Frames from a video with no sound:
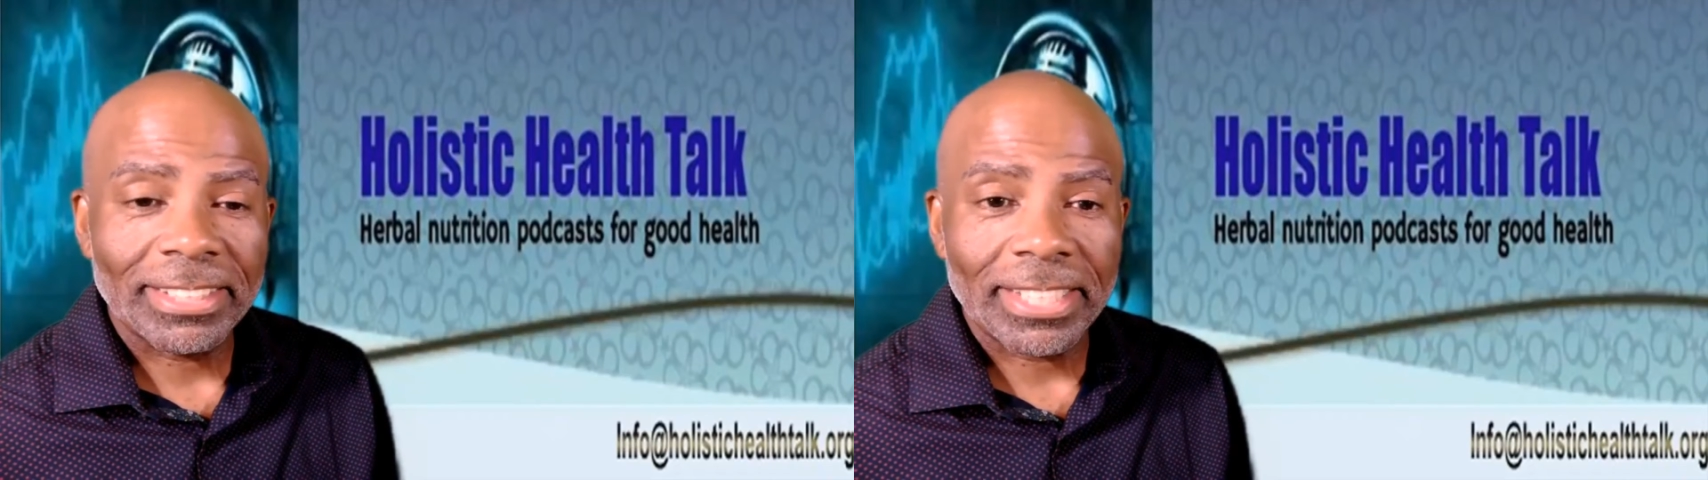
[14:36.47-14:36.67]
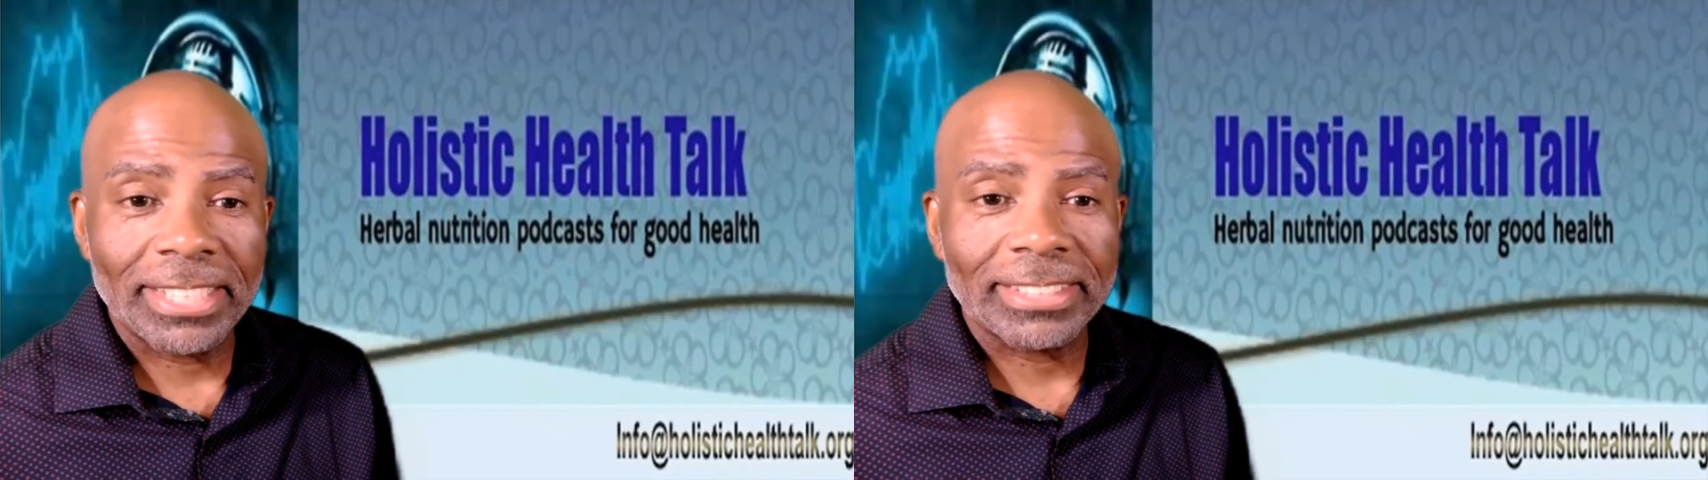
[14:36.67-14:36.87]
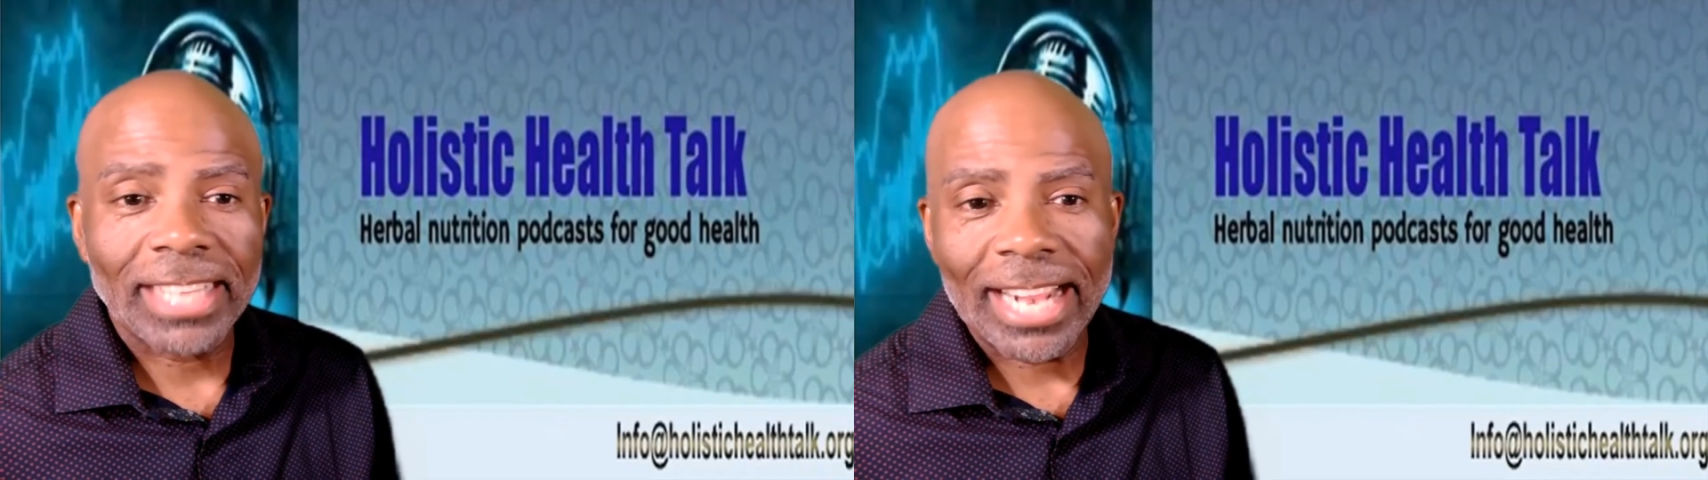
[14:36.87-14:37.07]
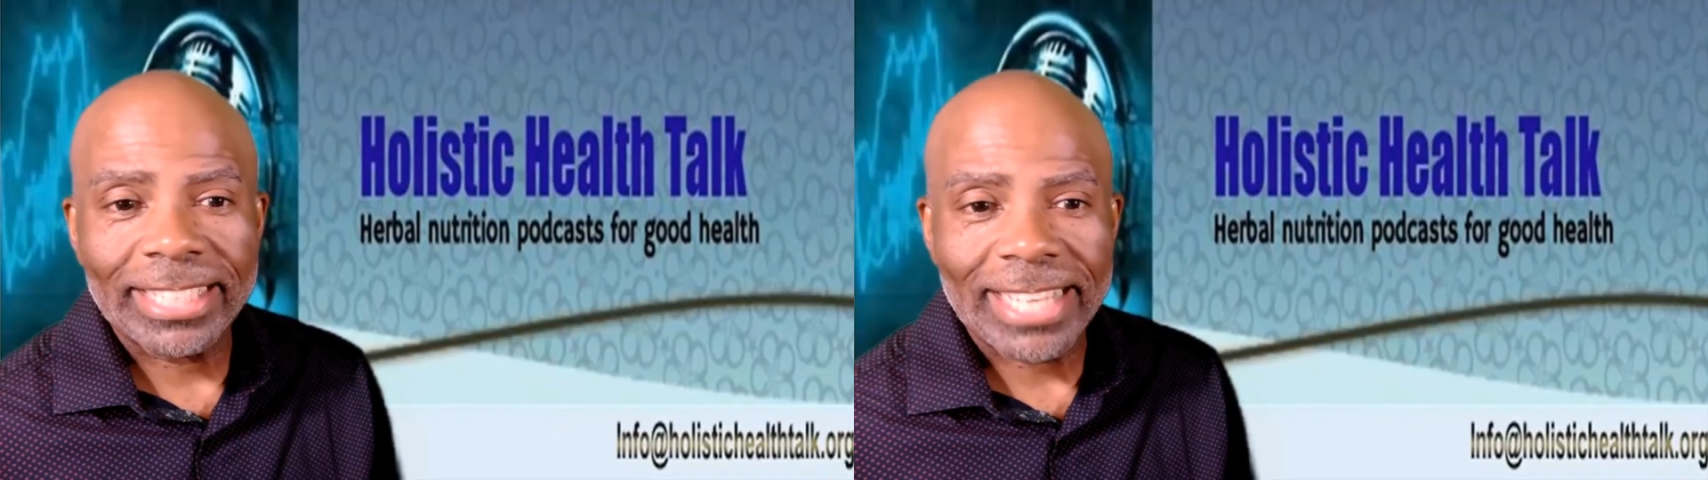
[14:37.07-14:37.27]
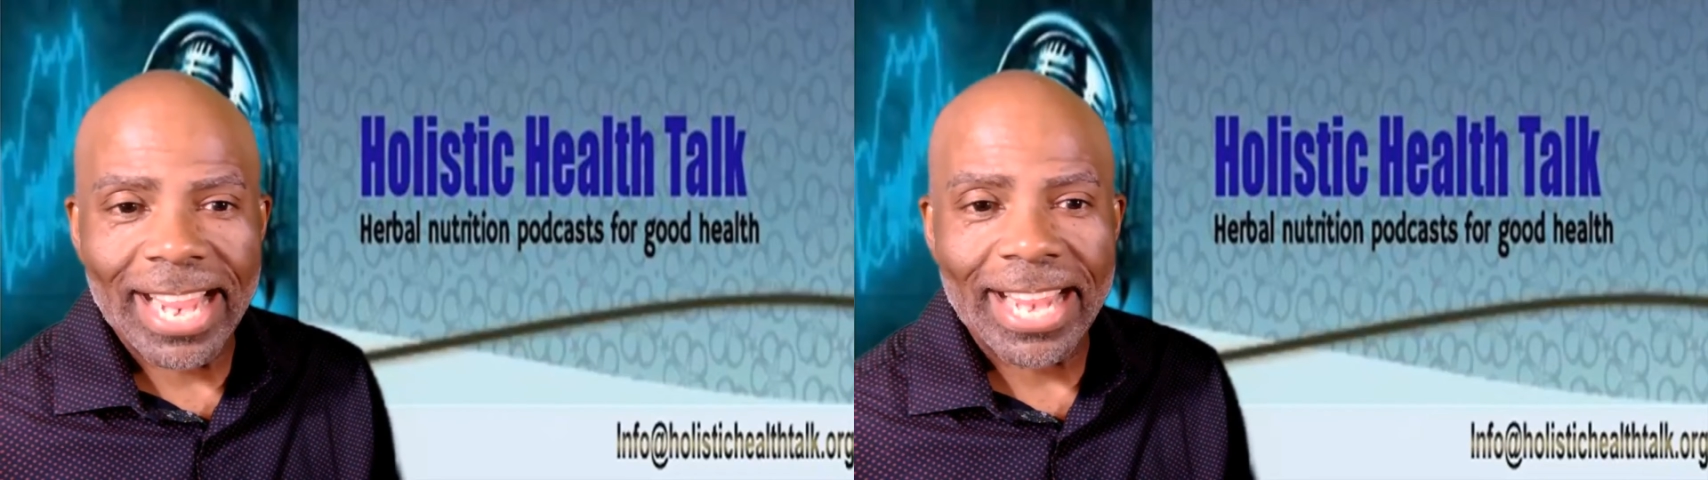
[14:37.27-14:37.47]
and things
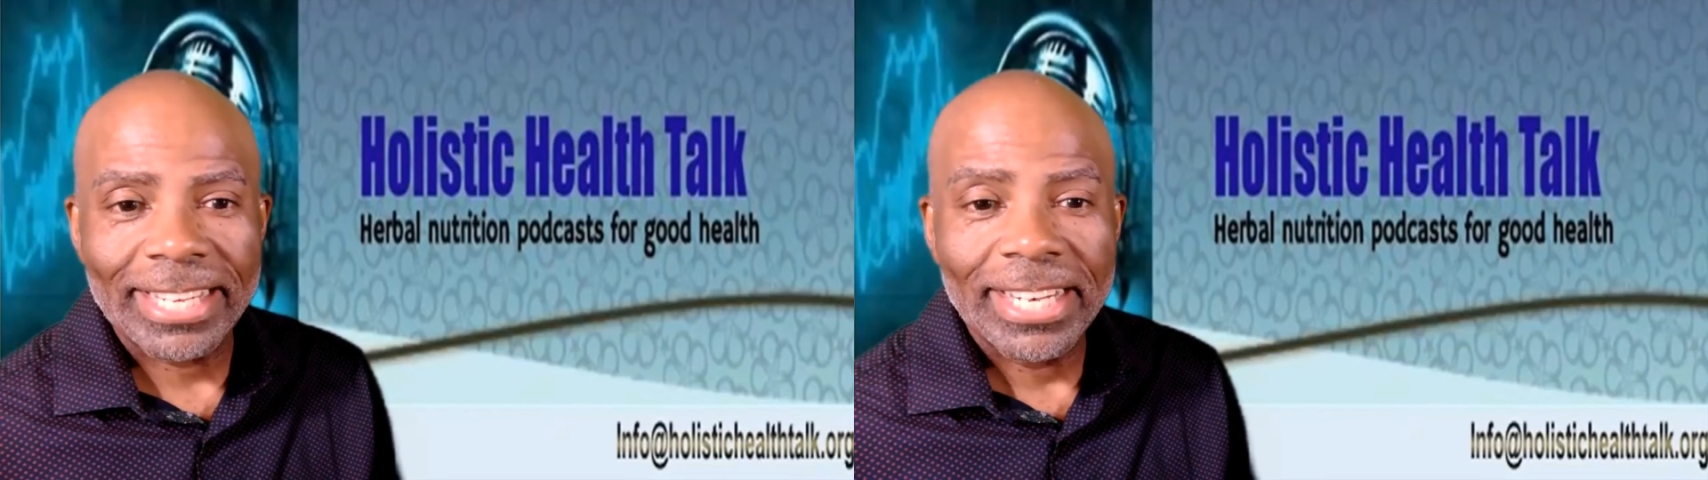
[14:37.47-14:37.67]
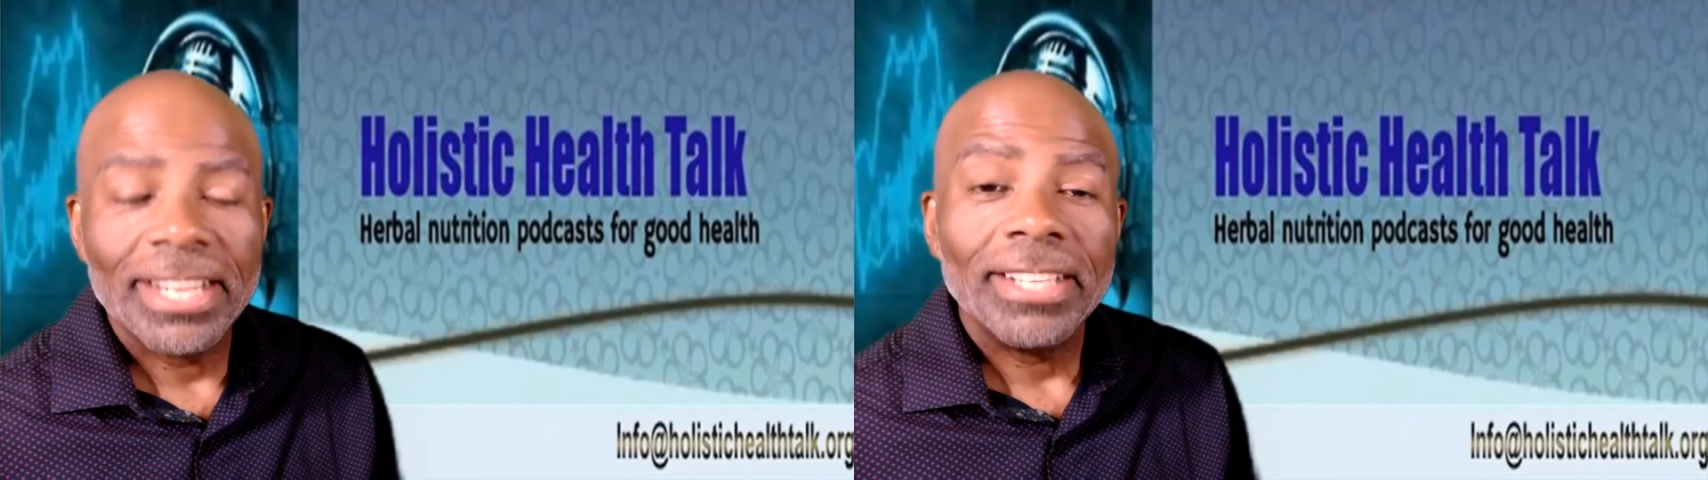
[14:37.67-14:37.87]
like that